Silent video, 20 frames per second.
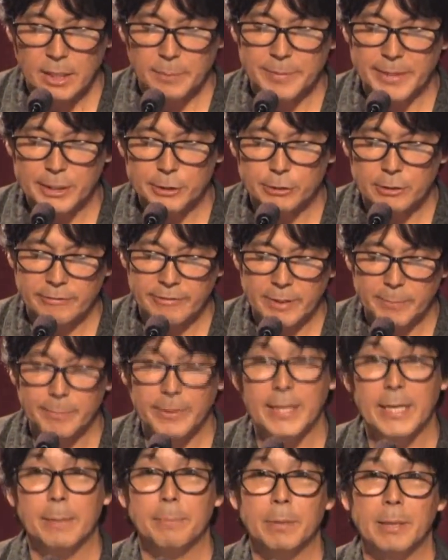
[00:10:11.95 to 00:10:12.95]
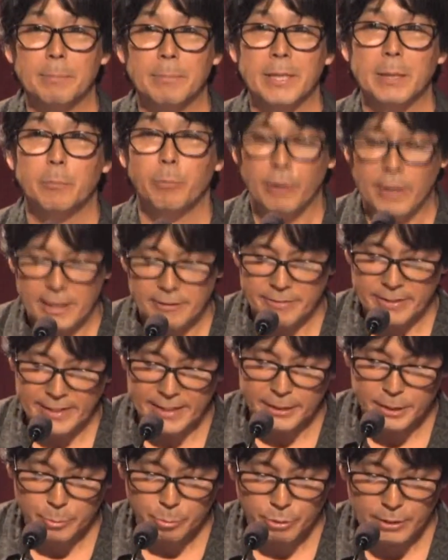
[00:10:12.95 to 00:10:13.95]
are being driven by public-private
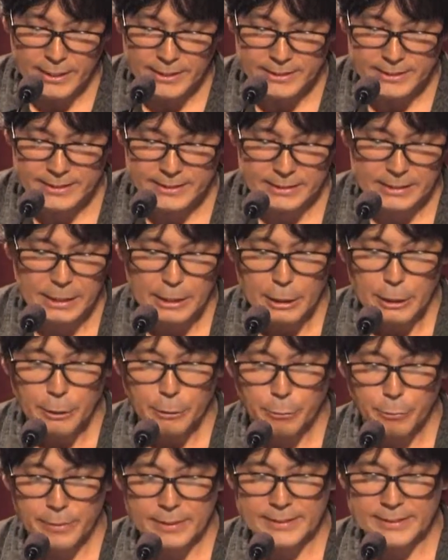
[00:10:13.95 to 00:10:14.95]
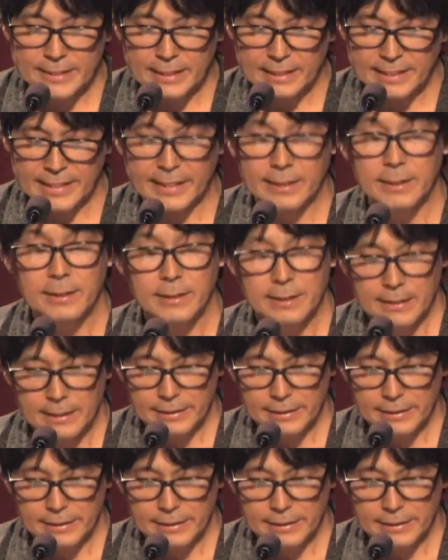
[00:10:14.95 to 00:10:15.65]
enterprises through the selling,